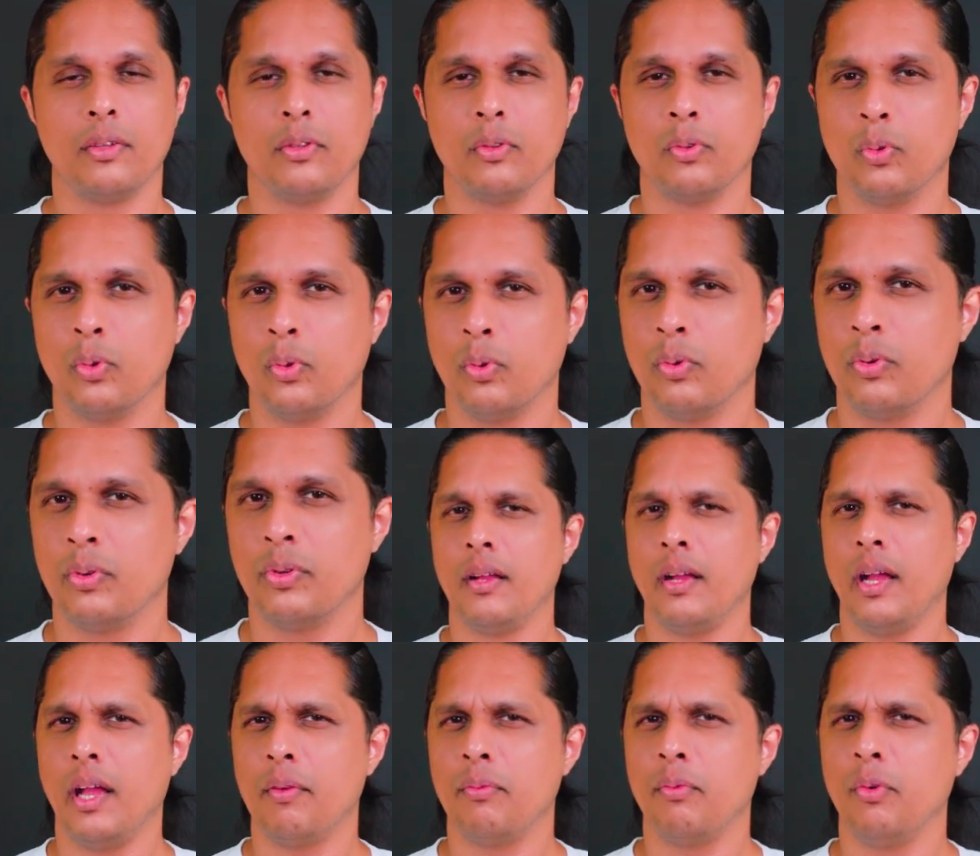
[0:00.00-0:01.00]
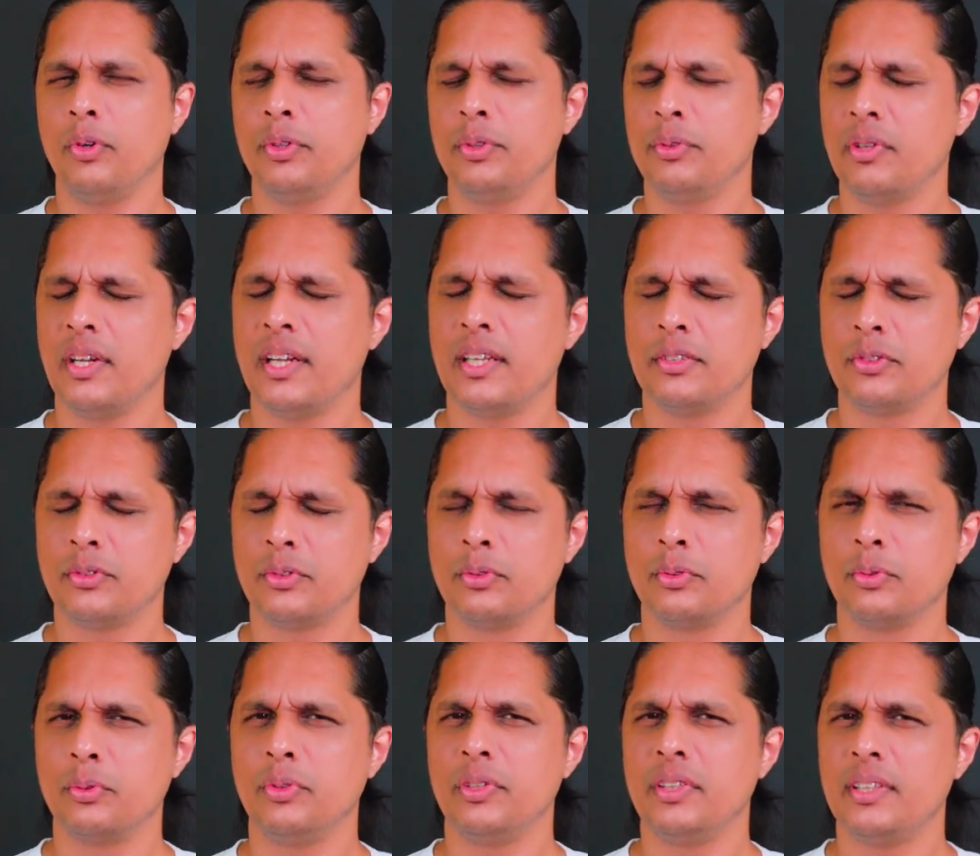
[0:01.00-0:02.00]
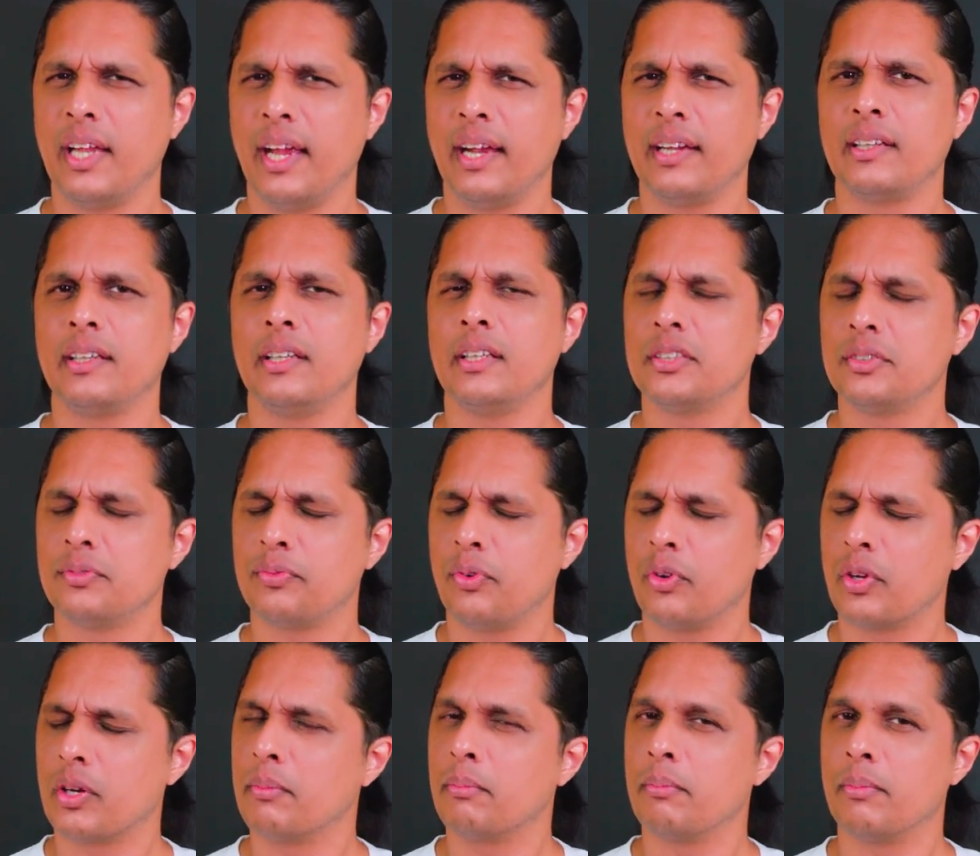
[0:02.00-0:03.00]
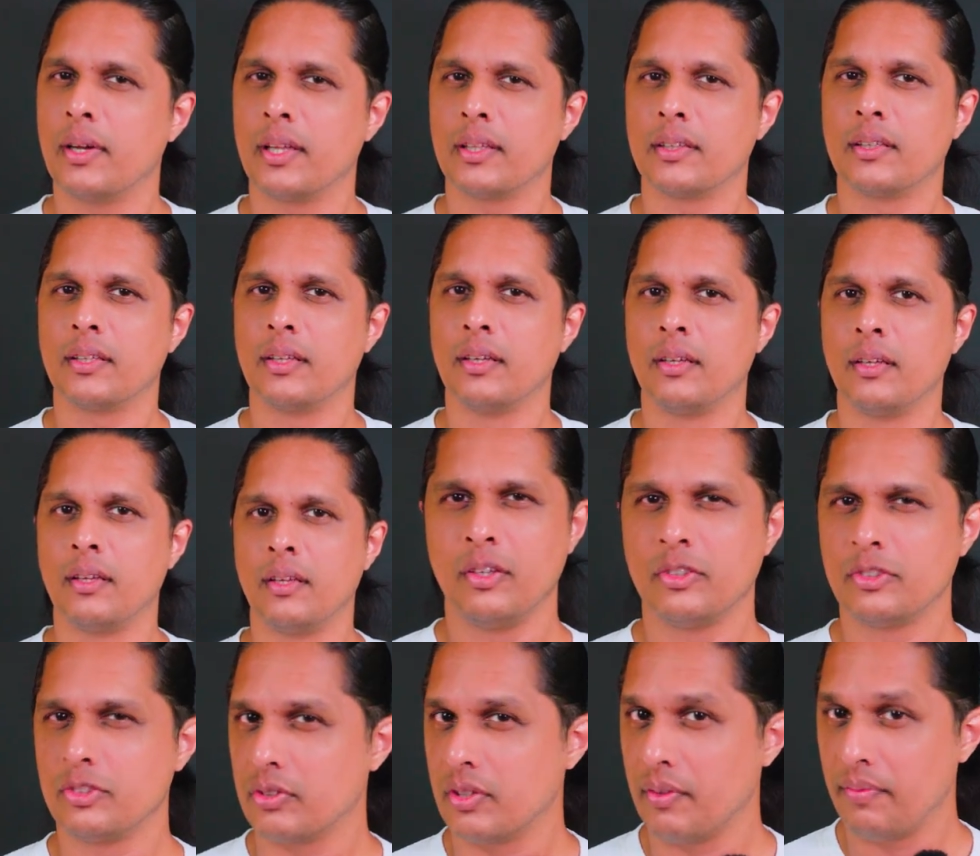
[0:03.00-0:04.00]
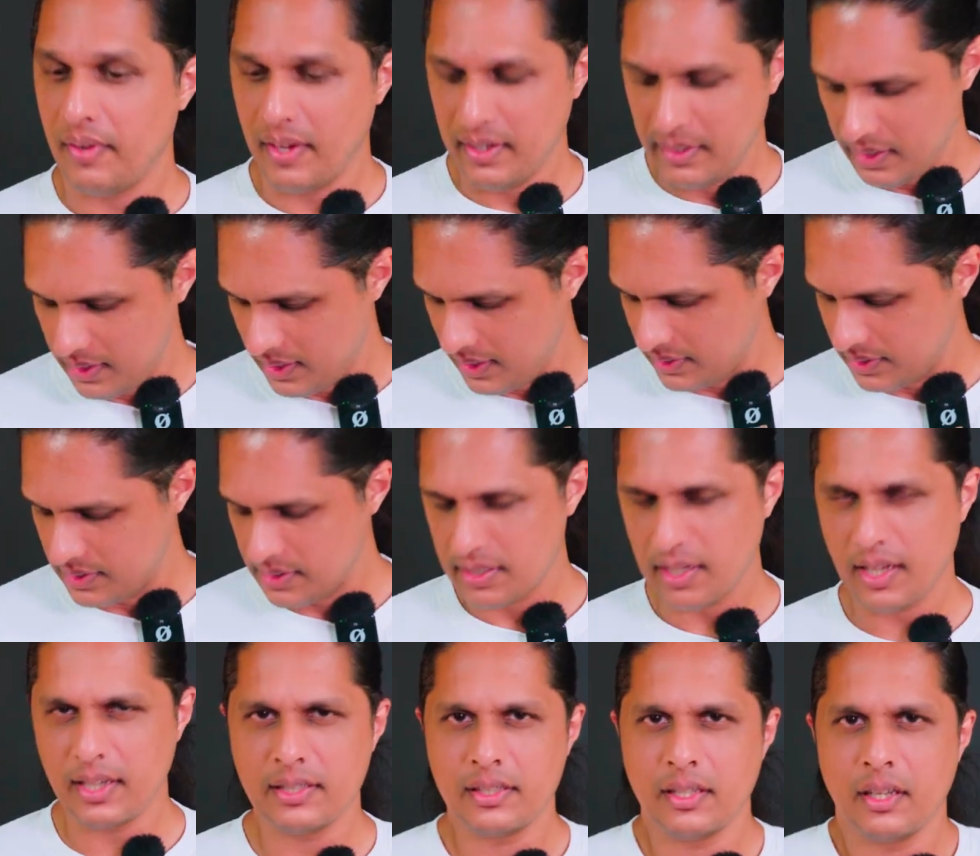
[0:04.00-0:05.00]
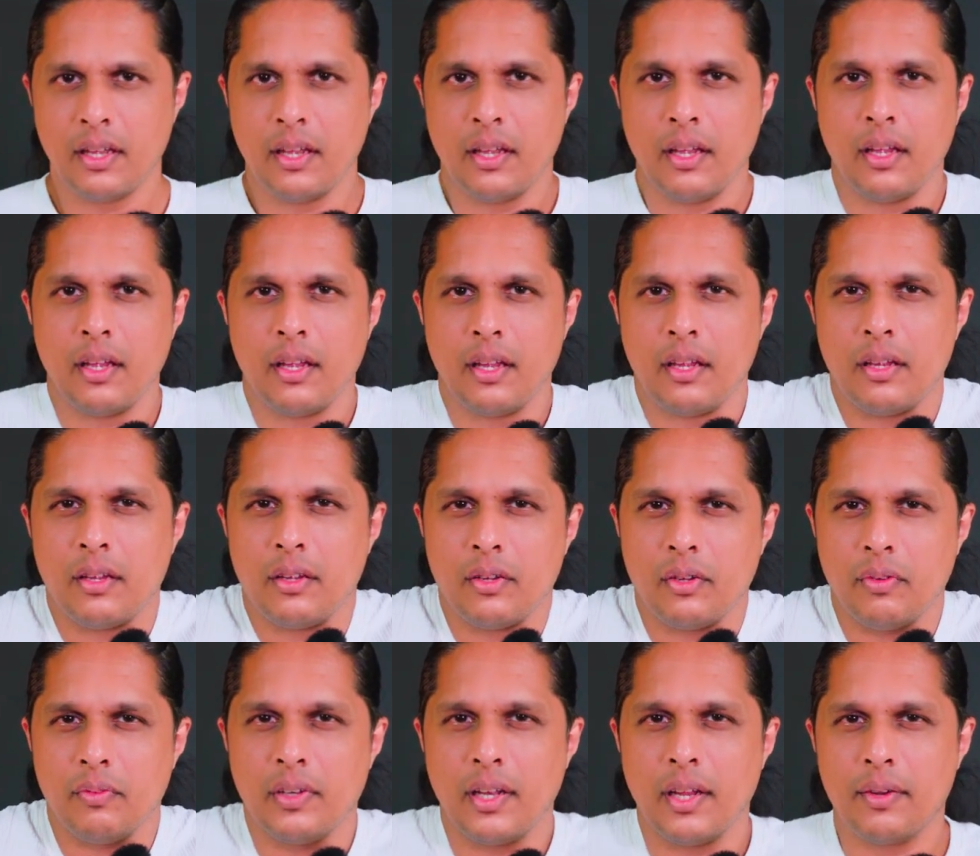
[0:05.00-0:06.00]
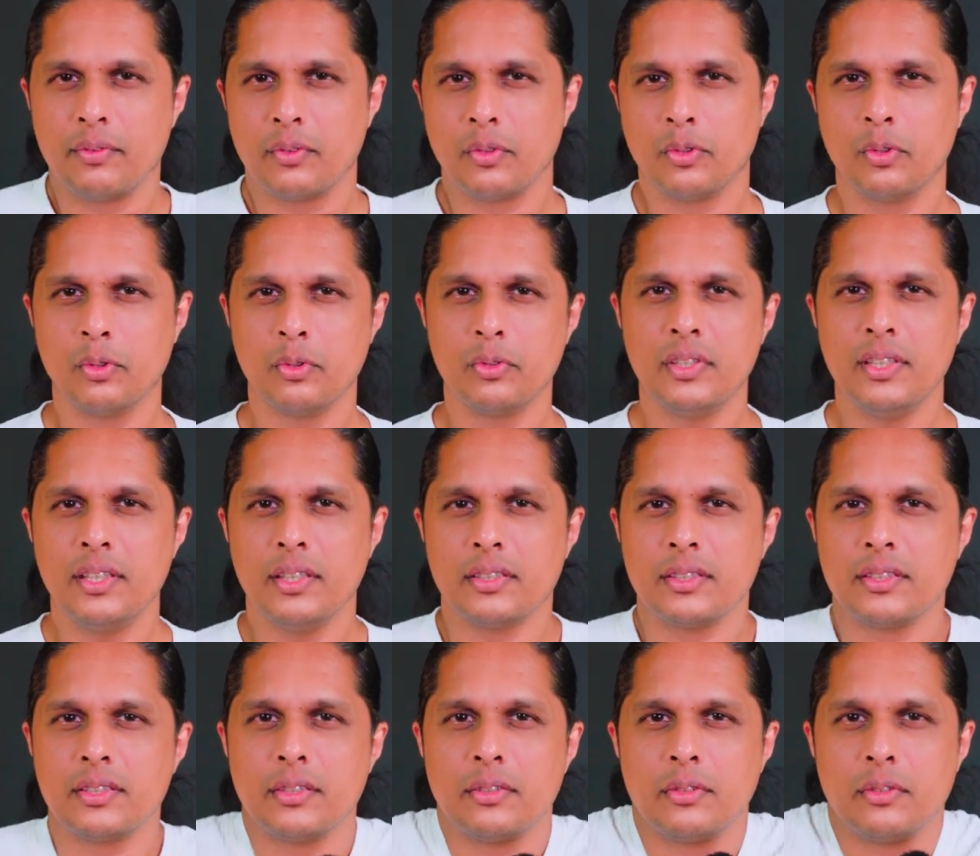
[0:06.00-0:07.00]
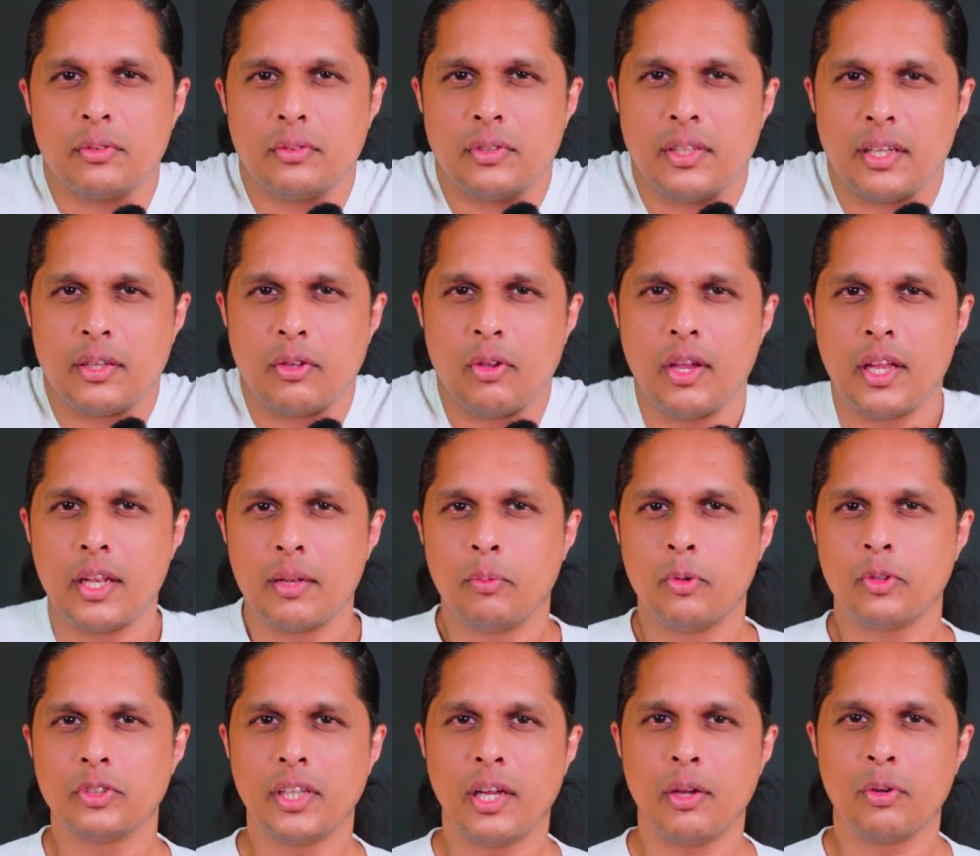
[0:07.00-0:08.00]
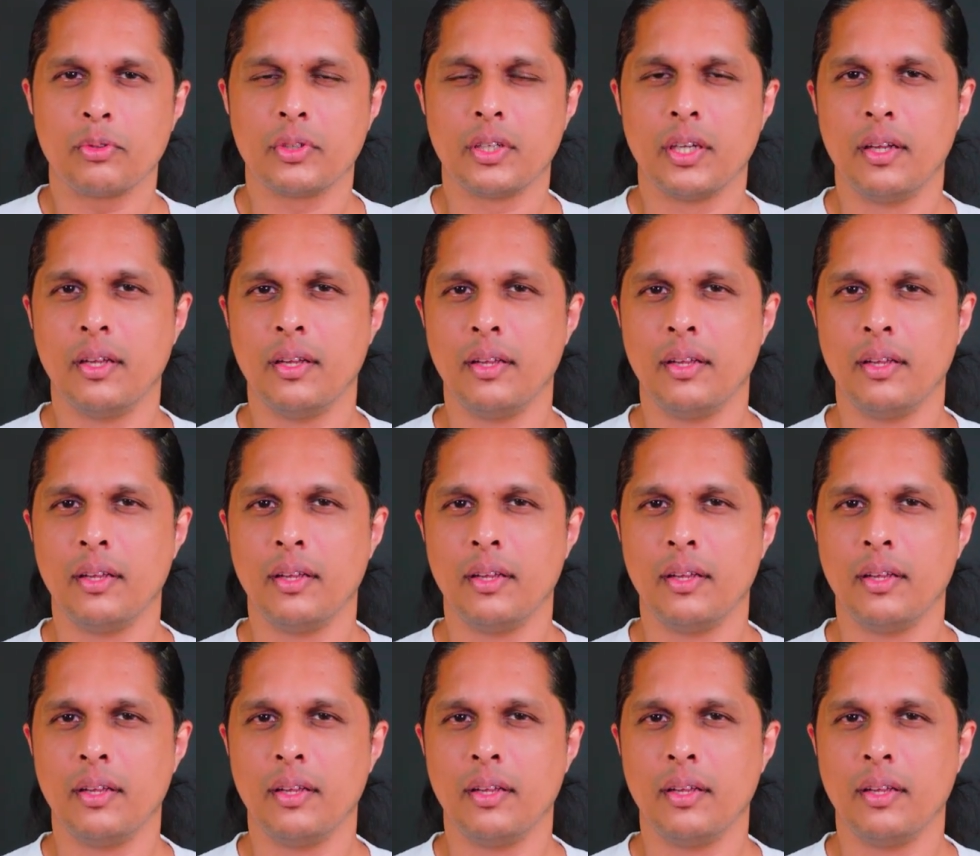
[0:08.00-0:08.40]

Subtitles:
No, I want you guys to do it at least for a month. So the final exercise, you will have to do this to take your elbows out,